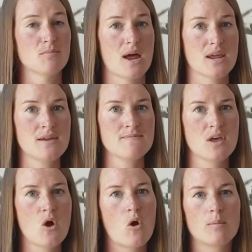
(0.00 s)
your money
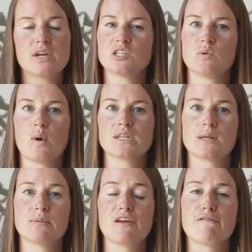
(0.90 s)
or because we want
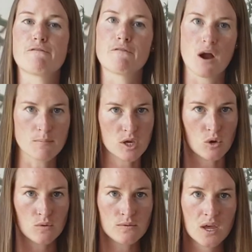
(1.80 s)
something from
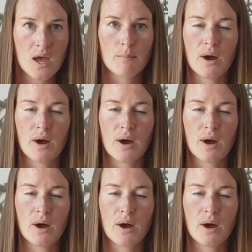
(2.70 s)
you,